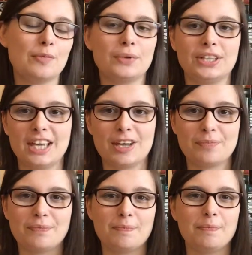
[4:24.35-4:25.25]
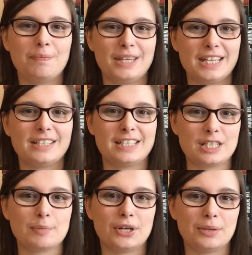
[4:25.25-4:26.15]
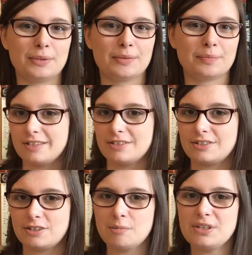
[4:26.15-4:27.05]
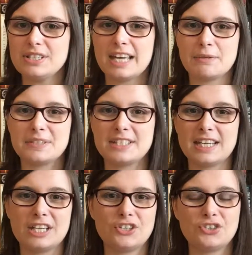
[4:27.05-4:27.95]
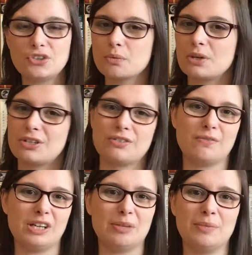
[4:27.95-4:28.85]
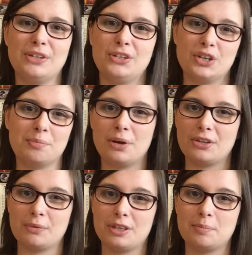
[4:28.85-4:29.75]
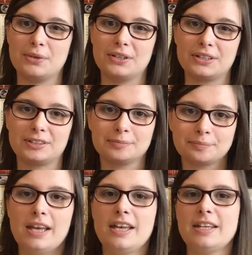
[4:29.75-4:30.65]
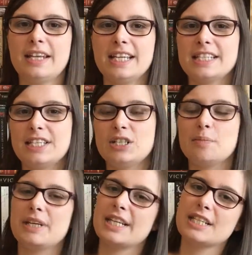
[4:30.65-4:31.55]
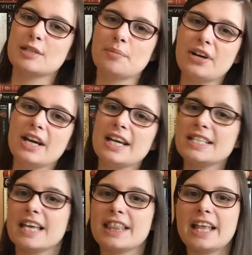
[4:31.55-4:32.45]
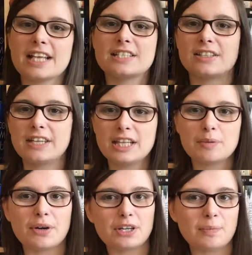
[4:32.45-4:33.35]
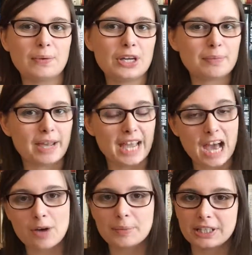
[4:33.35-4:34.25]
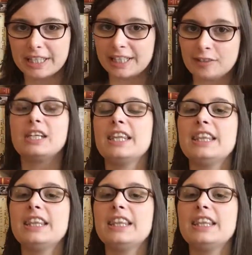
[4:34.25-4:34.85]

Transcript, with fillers: But yeah, big disappointment. So much that I would say just watch the film, don't bother with the book. Next is your biggest surprise, and that's To Kill a Mockingbird by Harper Lee.